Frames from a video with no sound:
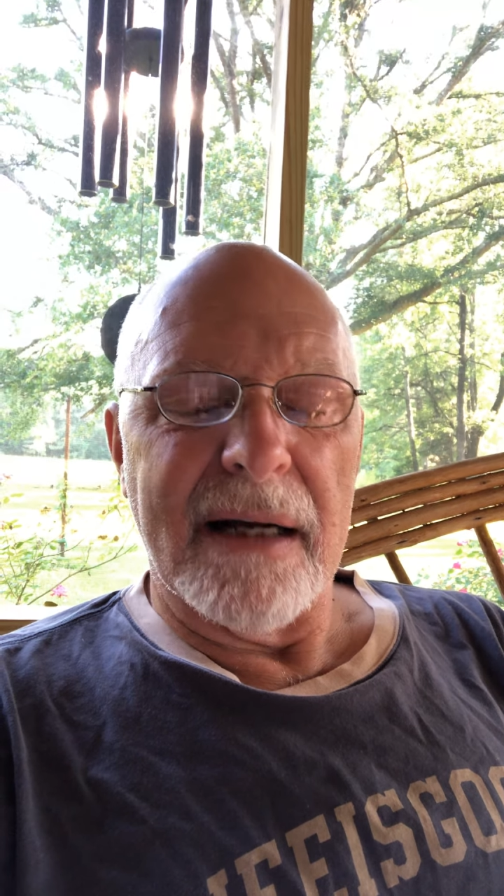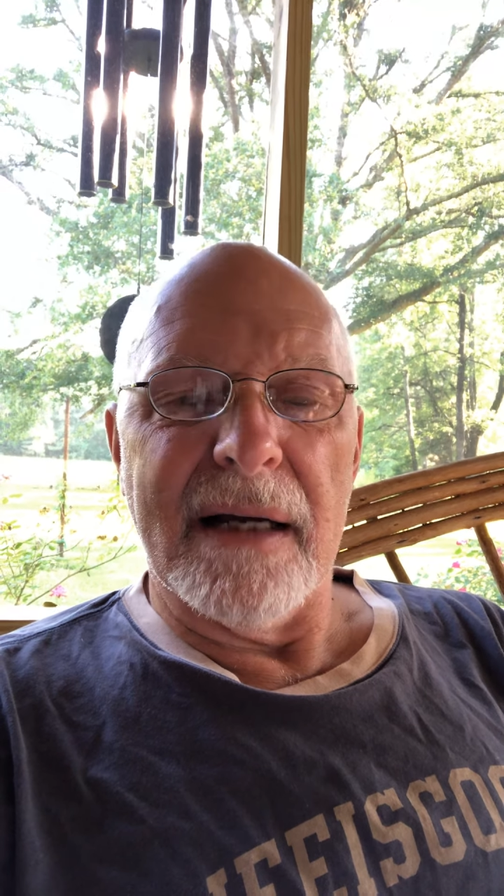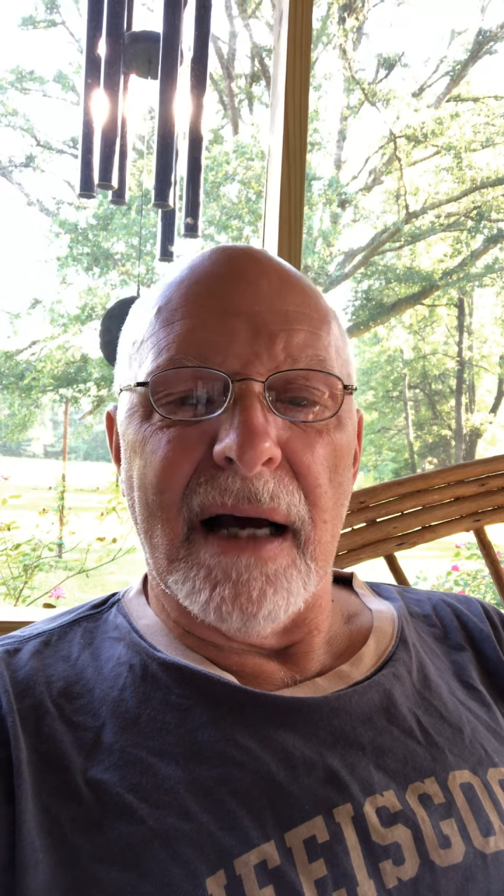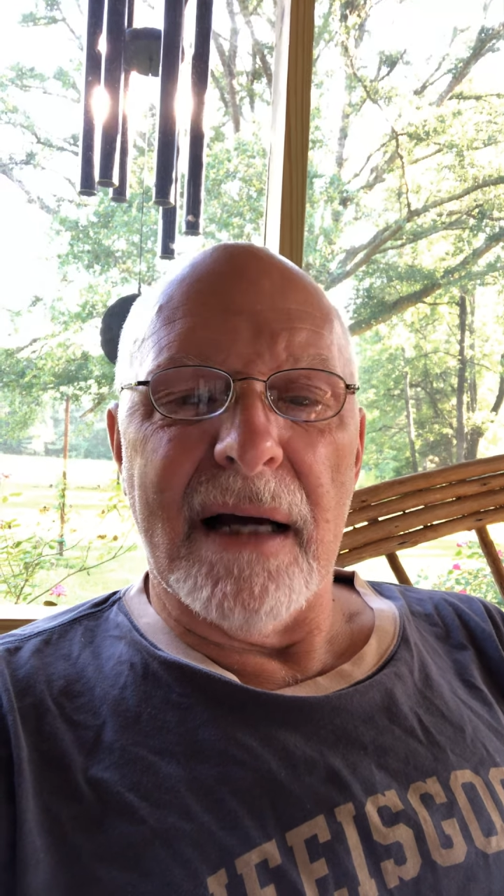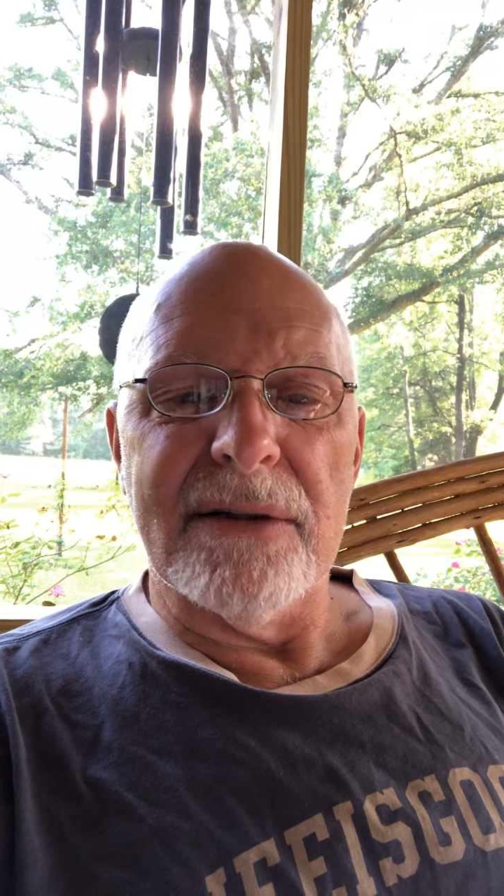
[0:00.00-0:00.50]

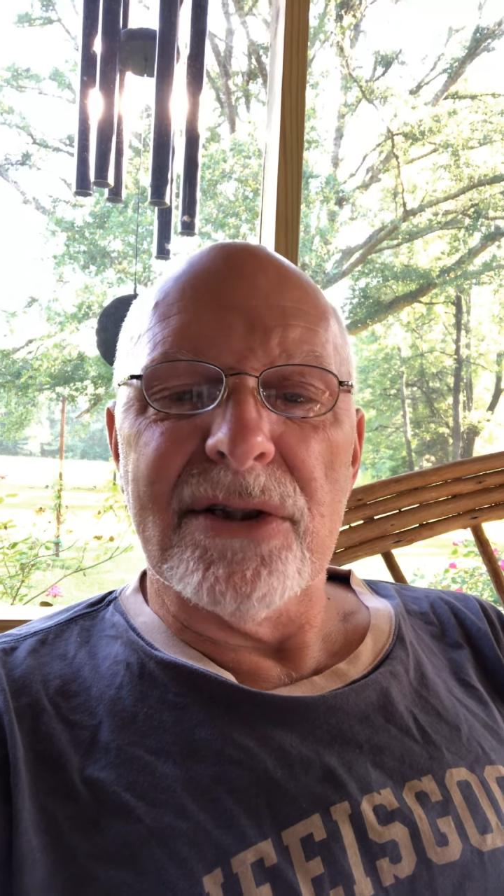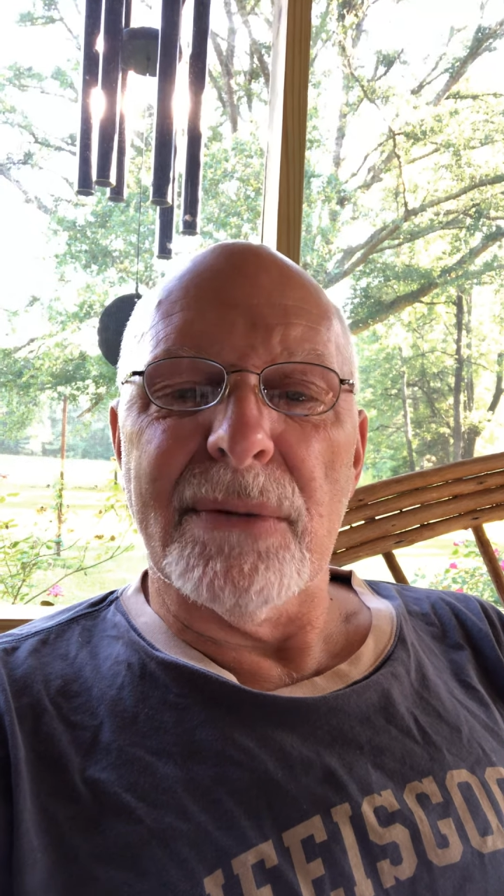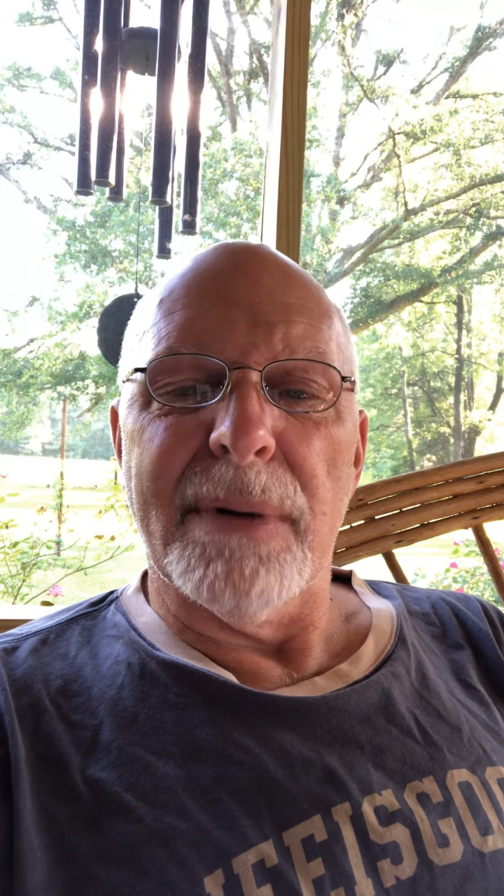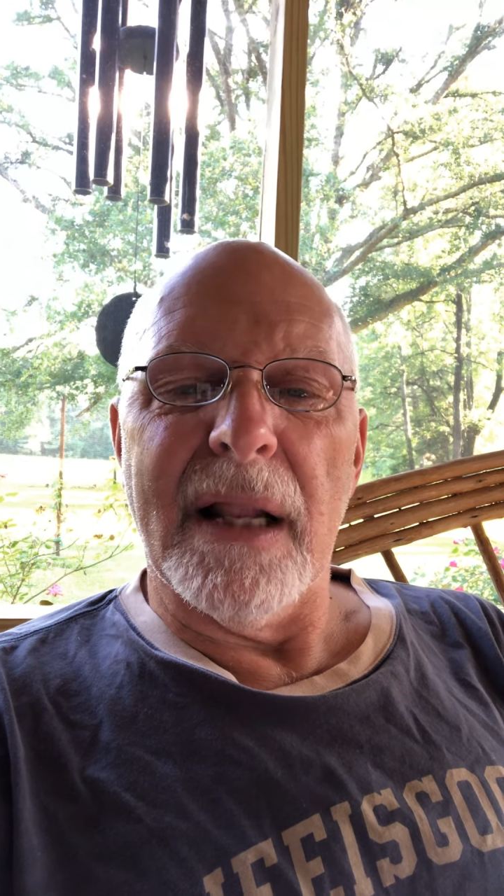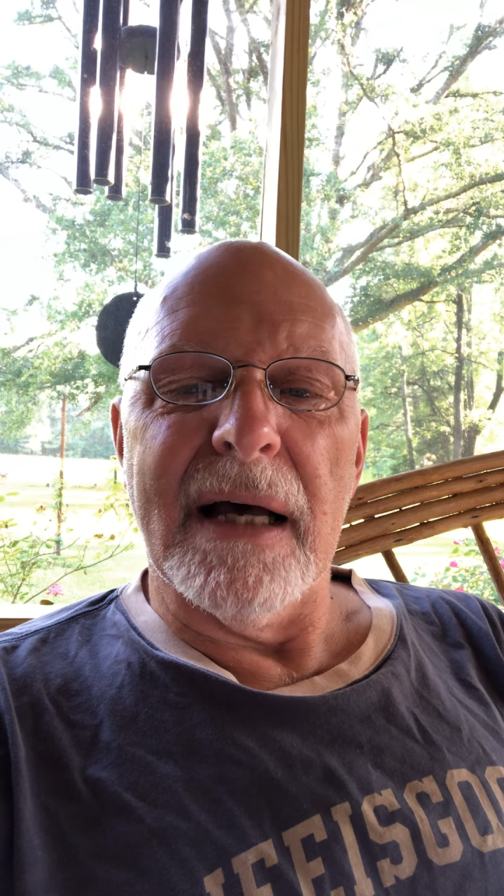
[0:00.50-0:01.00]
God's
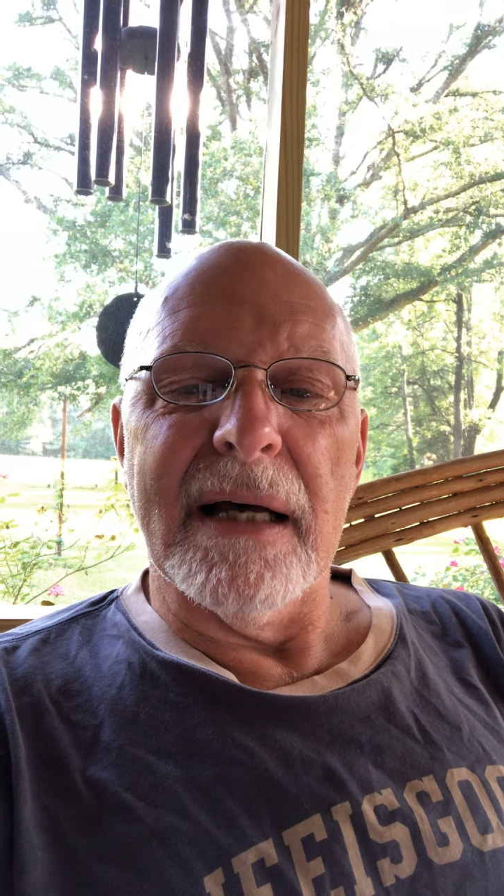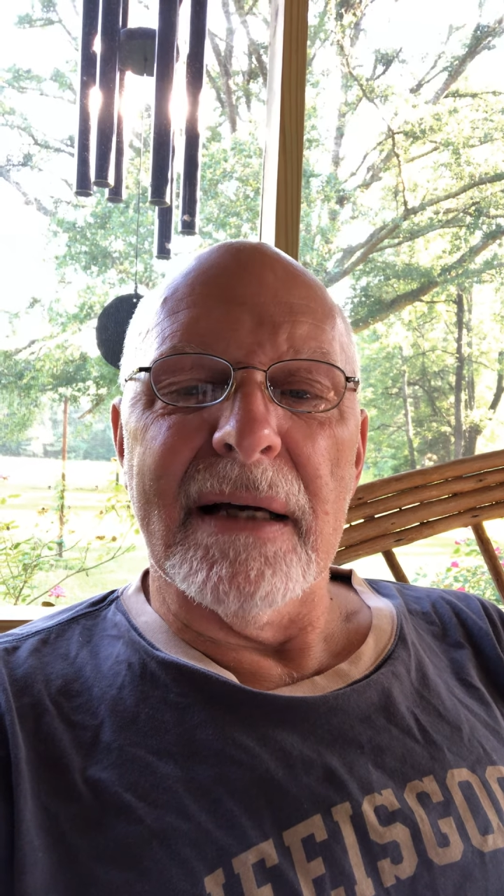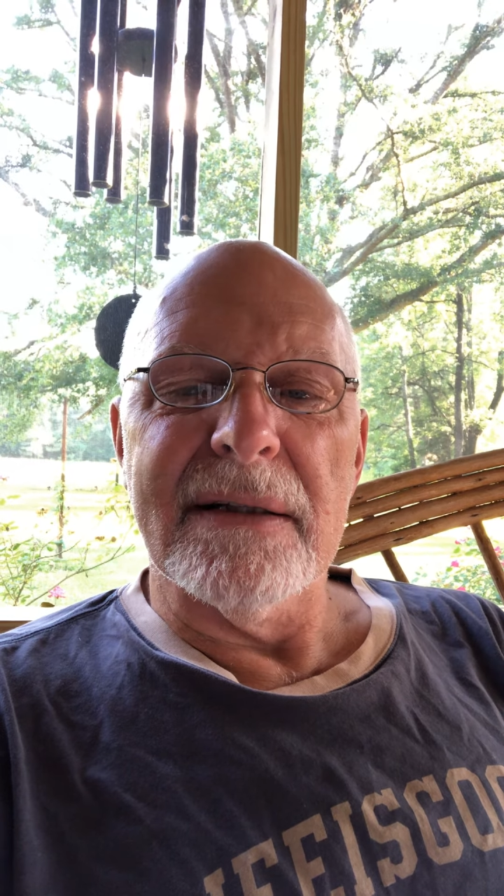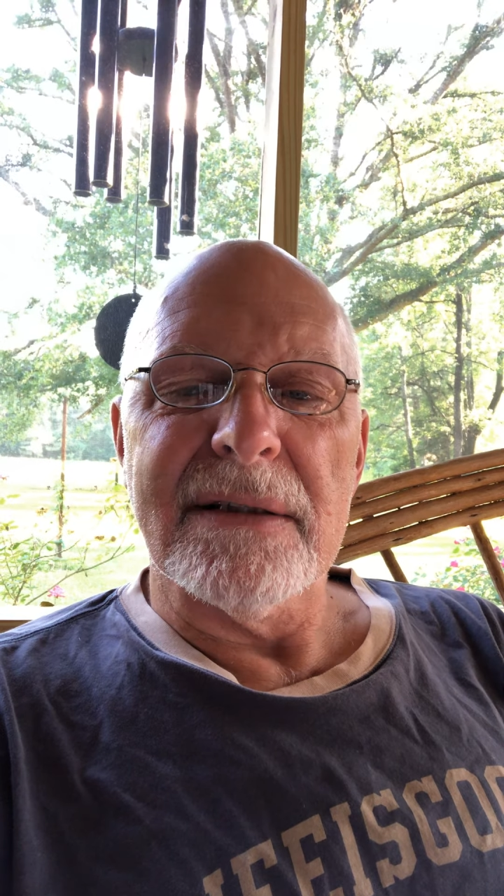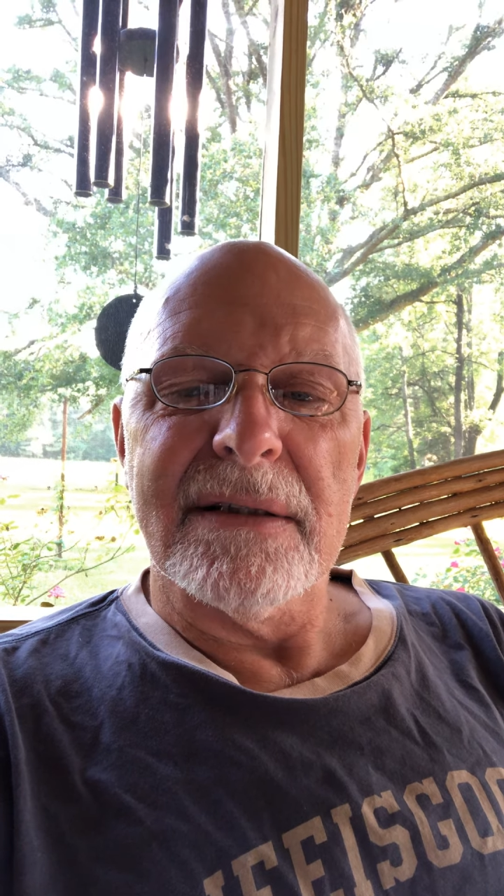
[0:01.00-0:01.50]
supplies.